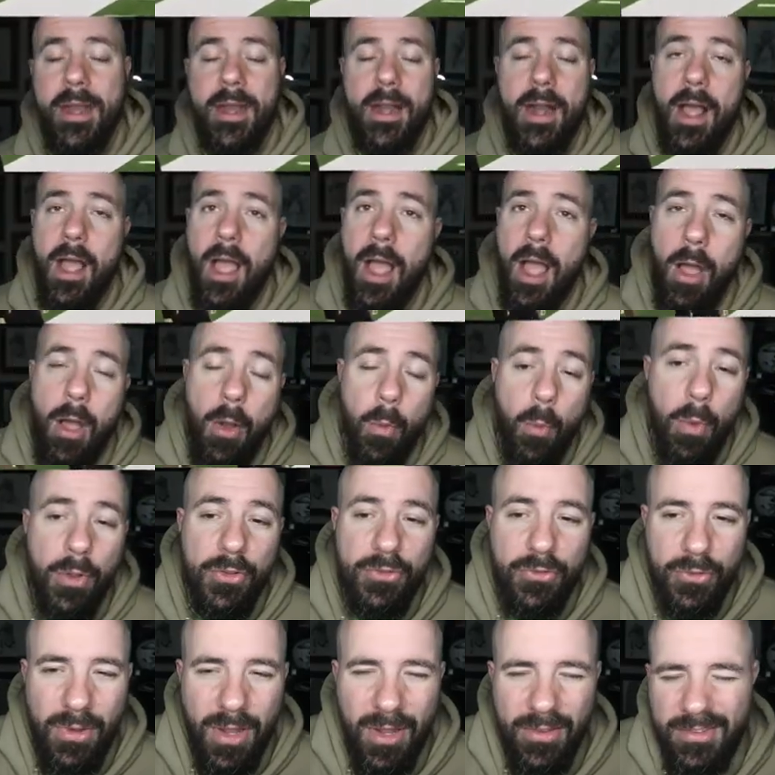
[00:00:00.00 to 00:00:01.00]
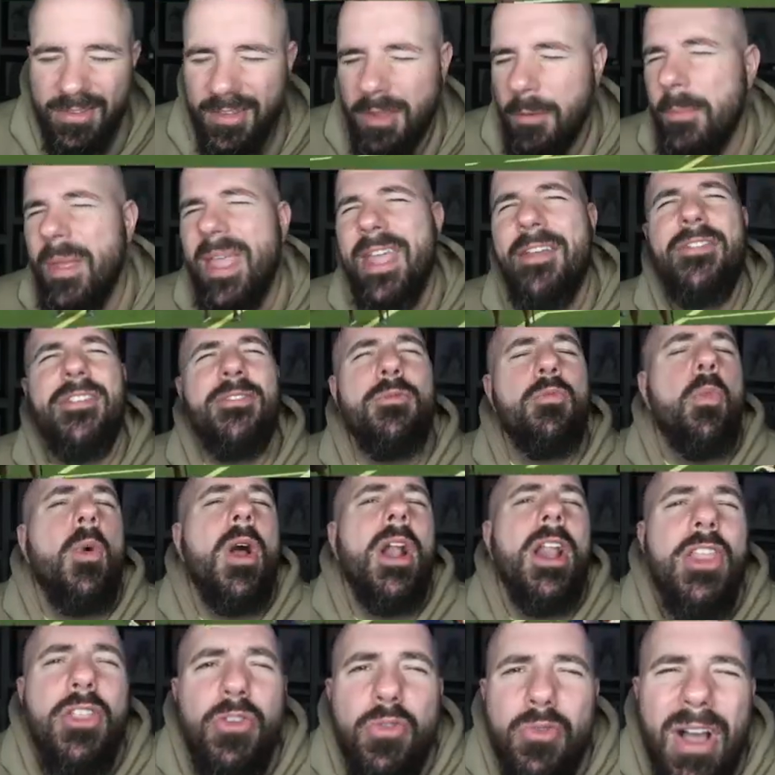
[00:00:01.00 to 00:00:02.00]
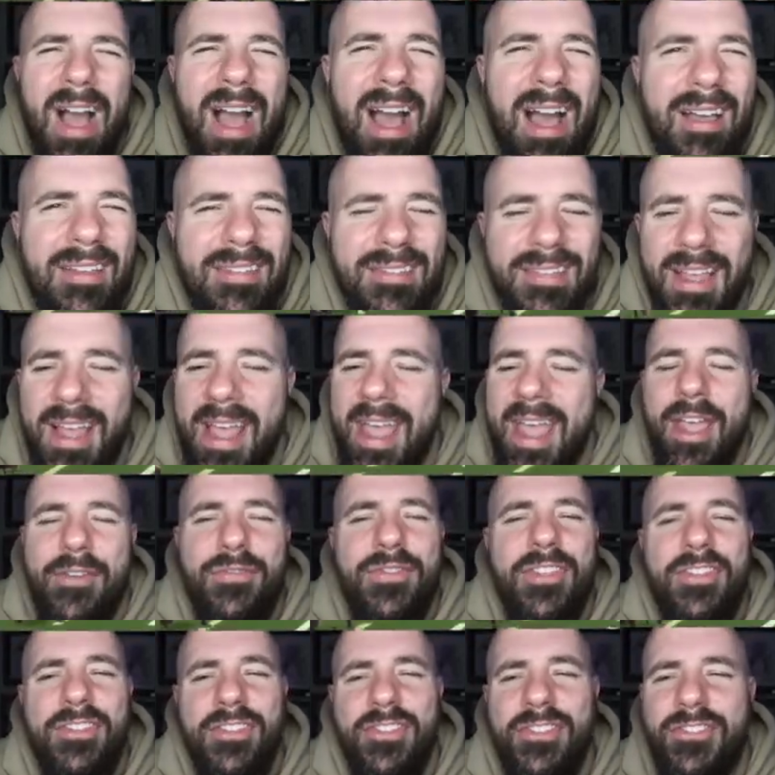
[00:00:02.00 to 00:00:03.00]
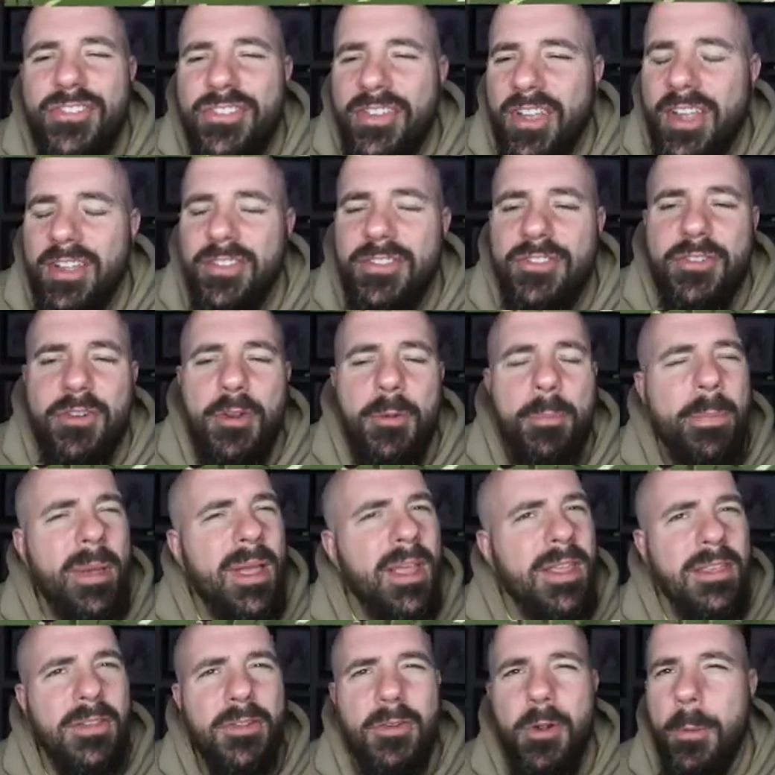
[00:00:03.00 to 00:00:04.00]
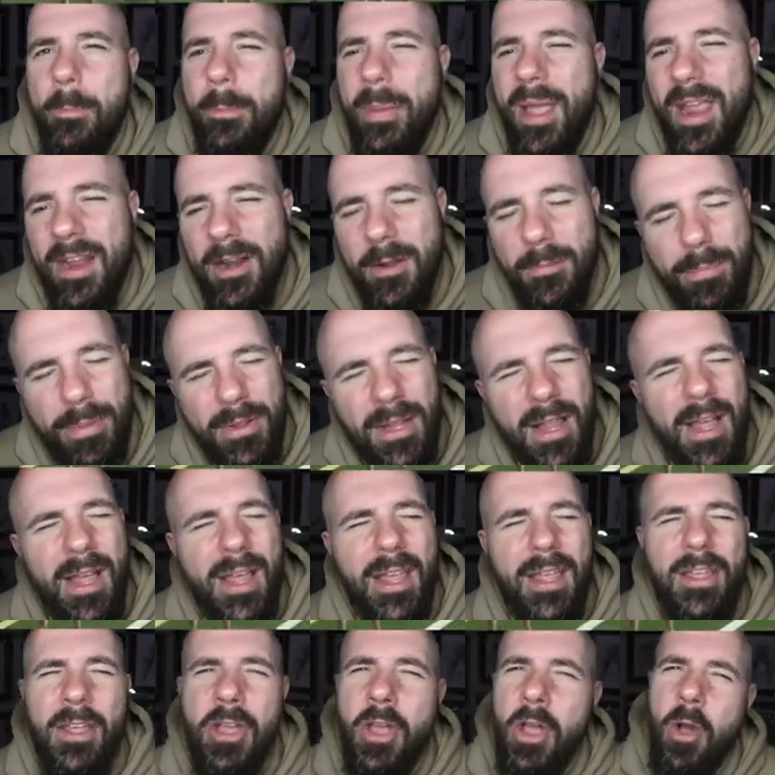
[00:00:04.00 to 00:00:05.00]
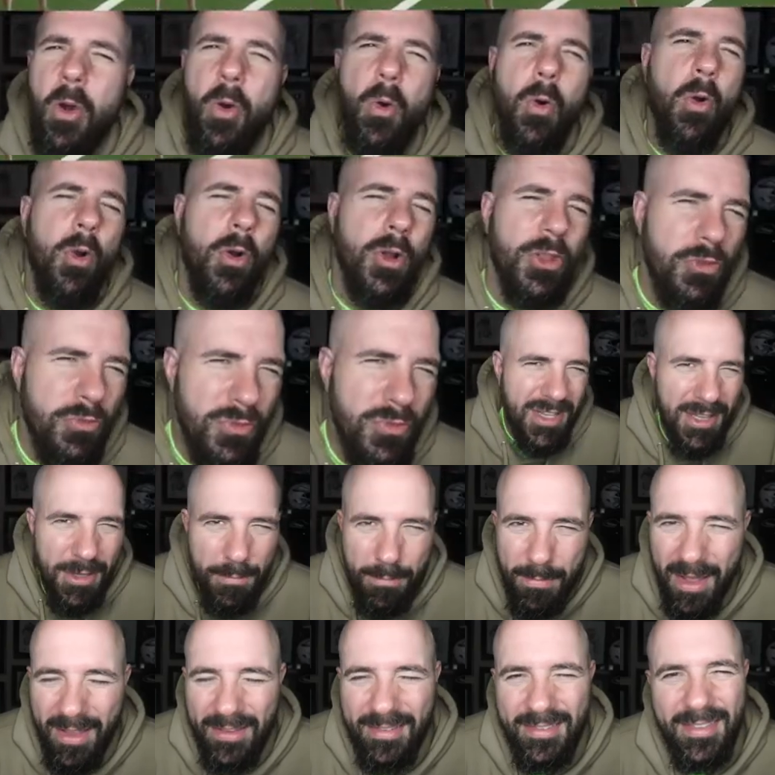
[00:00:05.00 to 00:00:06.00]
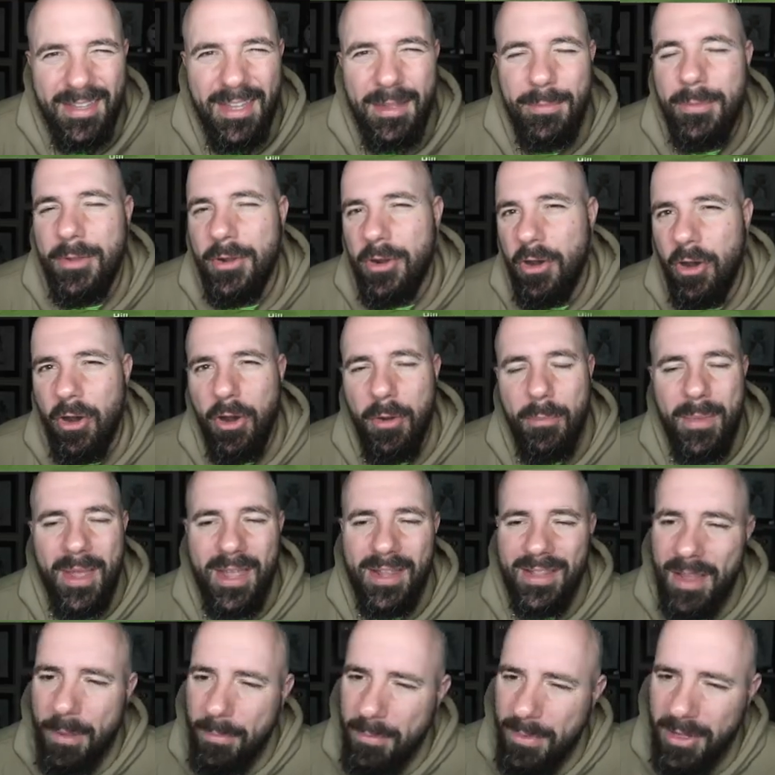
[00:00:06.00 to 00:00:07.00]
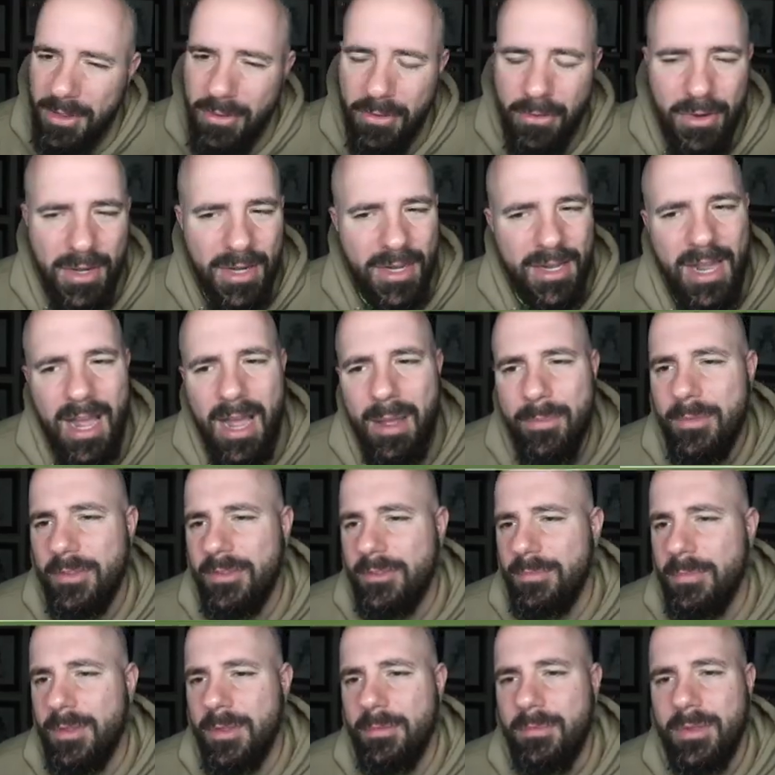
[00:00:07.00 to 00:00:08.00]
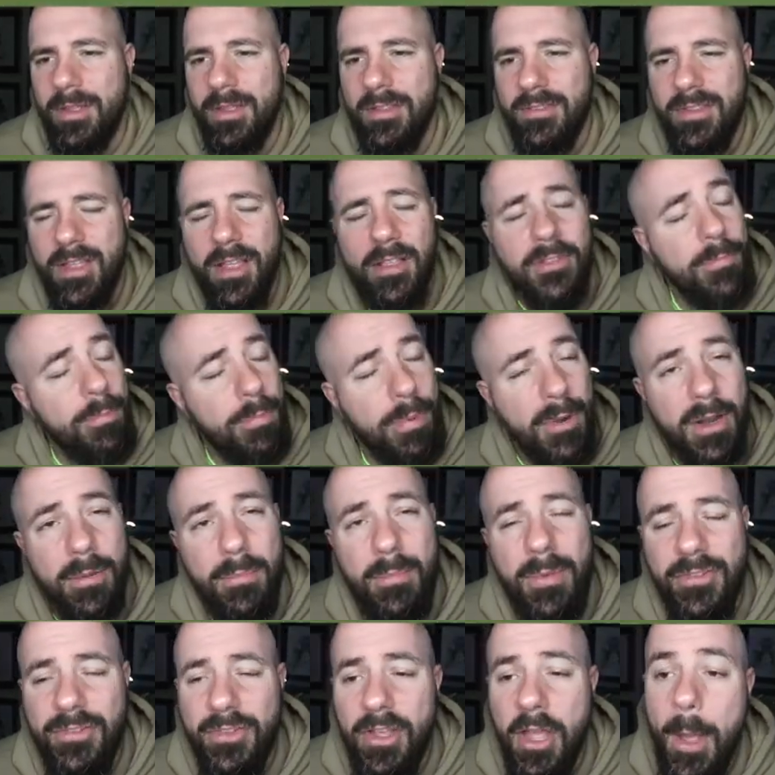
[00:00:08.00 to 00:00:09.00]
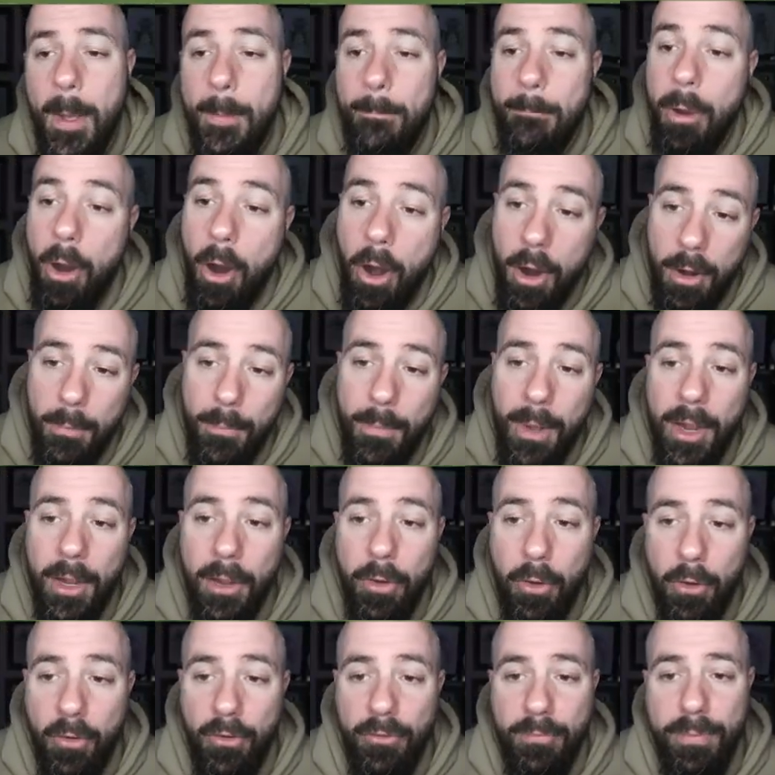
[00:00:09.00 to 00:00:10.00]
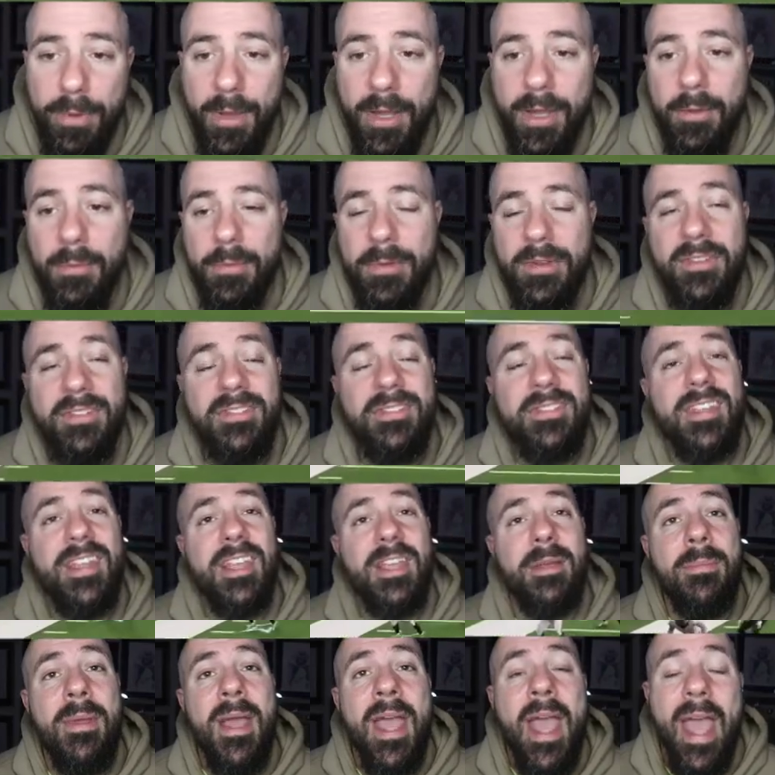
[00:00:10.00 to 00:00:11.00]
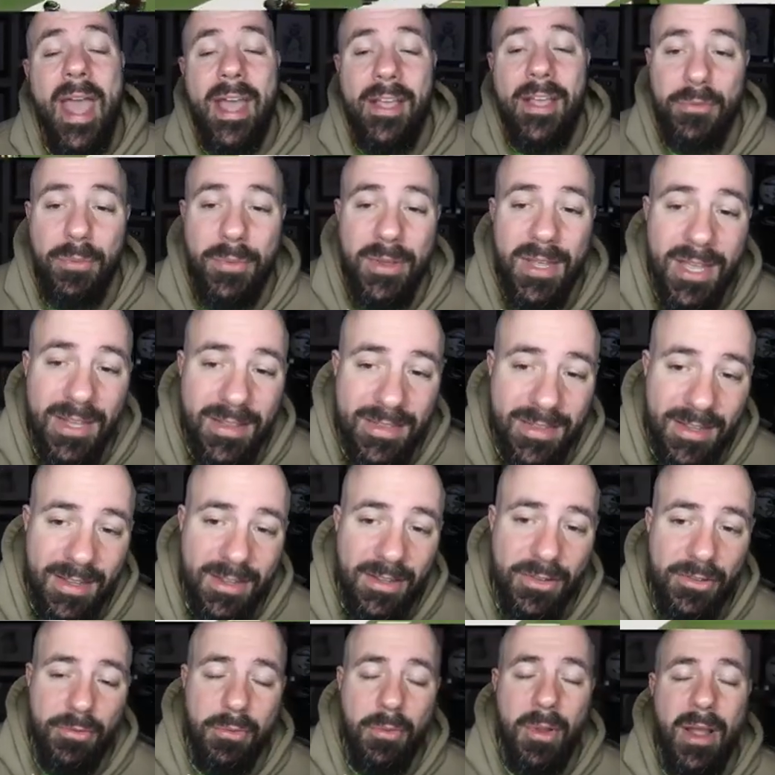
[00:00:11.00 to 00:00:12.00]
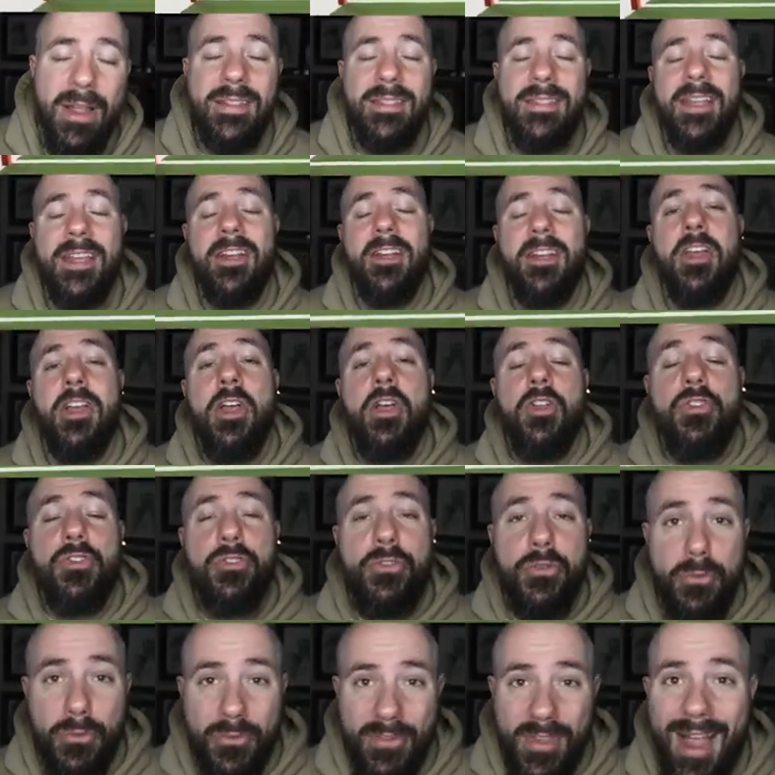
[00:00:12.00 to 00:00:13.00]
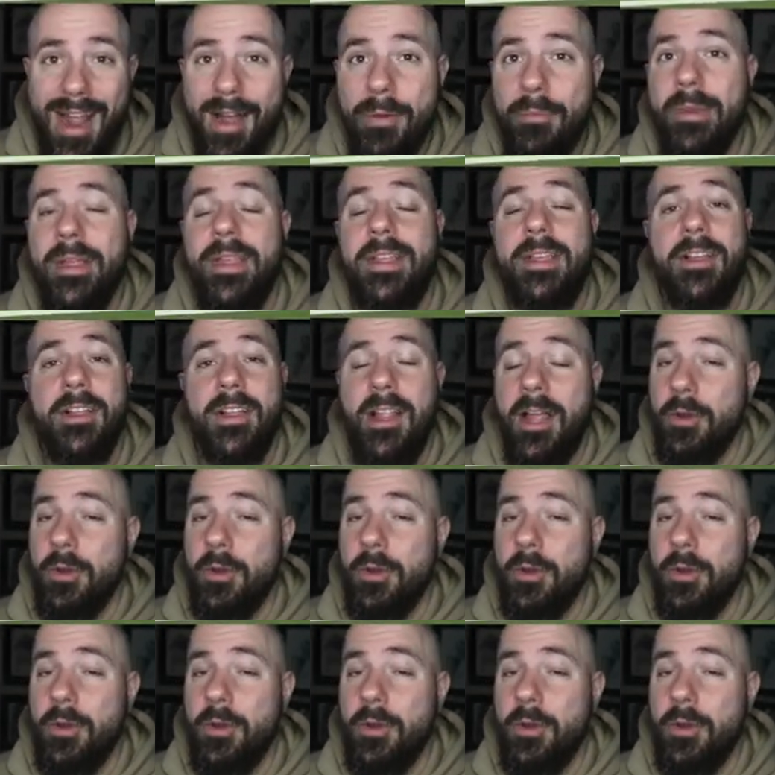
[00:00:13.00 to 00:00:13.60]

And I, I want you guys, some, if one of you guys, if this has changed your opinion on pay to play or you the best team at all, man, let me know in the comments, man, because that's pretty much part of my goal of playing with this team as we hit the hits right there to Tyreek Hill. I